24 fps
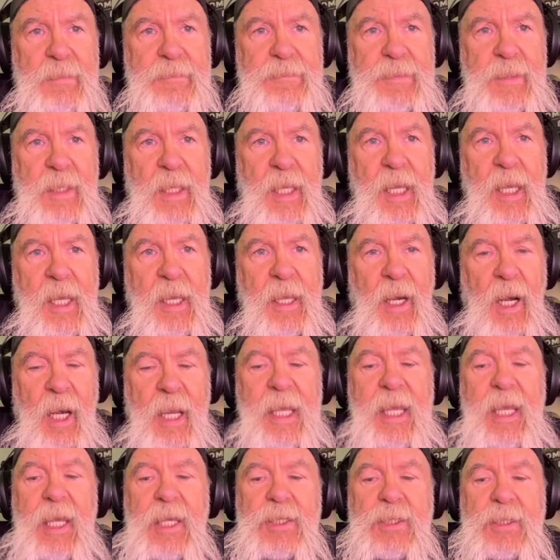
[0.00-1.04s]
he at
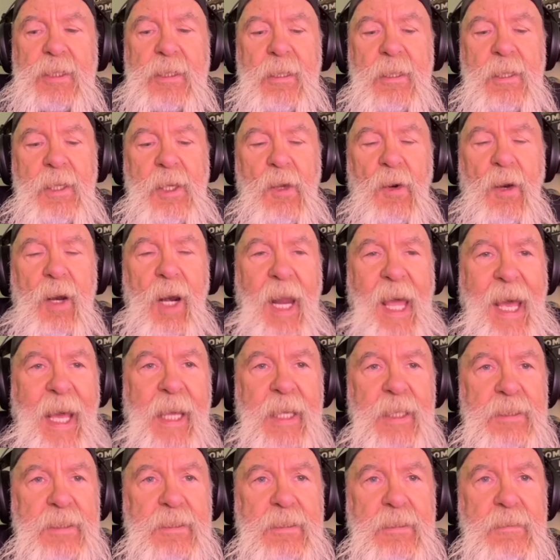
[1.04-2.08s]
least
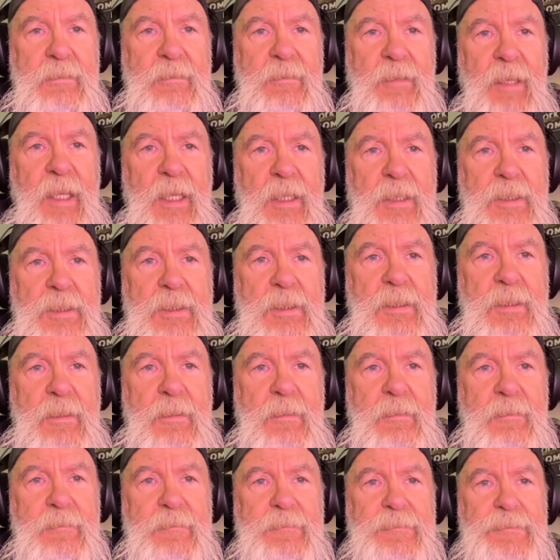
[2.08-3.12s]
utilized his
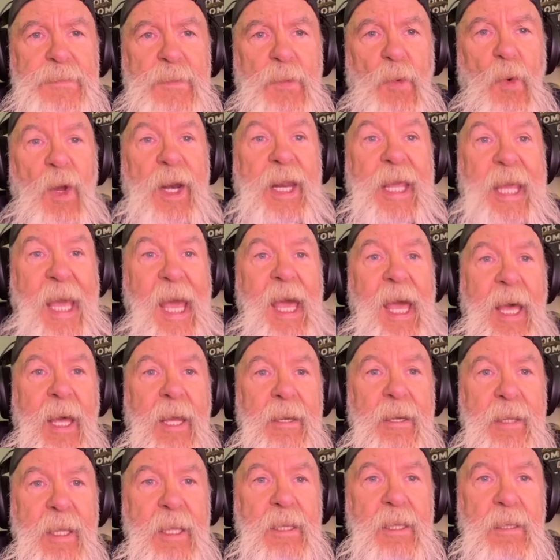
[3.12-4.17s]
what he
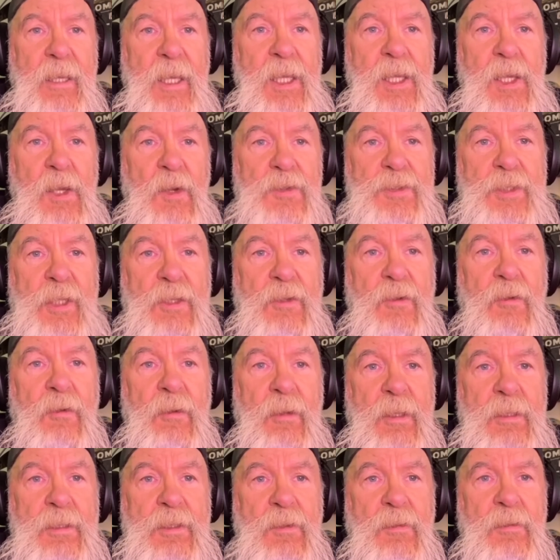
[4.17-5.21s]
had he, he used it
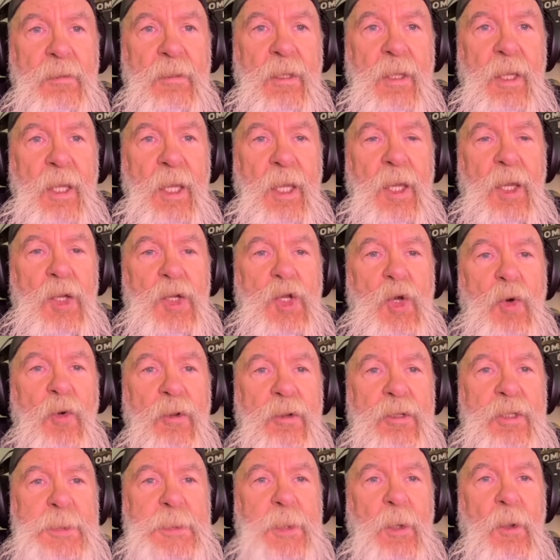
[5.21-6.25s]
to to to
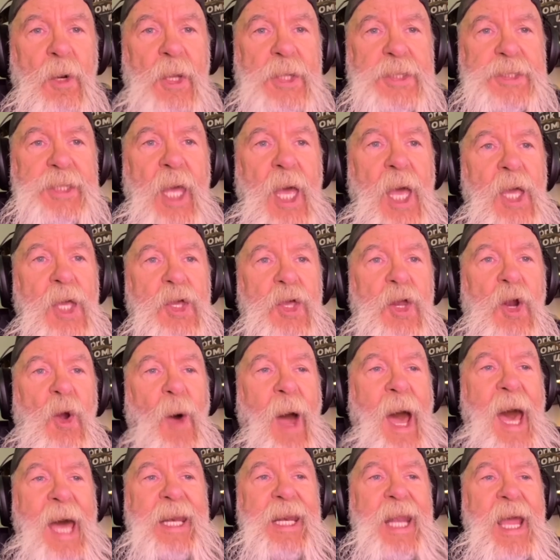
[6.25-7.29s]
its fullest you know
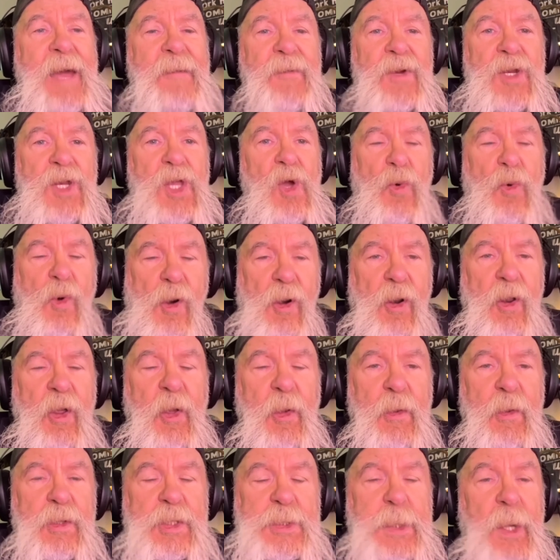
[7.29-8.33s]
i never knew where
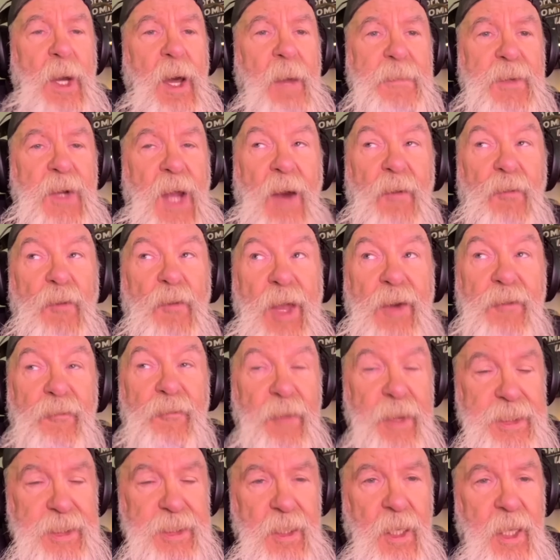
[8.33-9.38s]
he was from i read
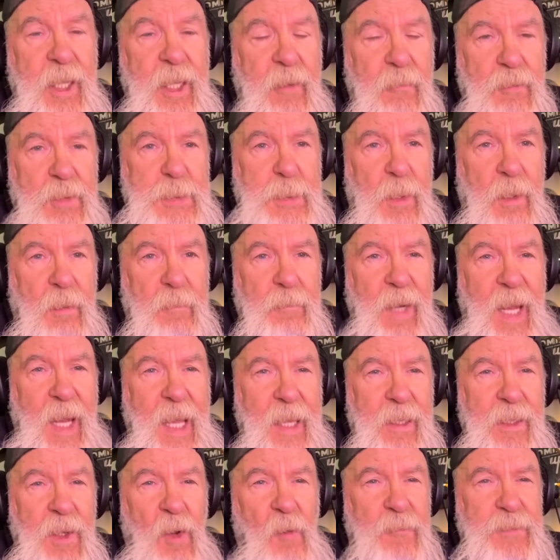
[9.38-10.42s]
recently he was from like
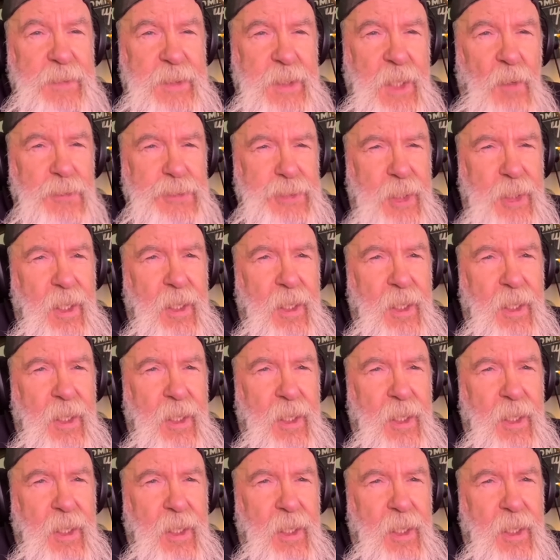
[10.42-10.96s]
nova scotia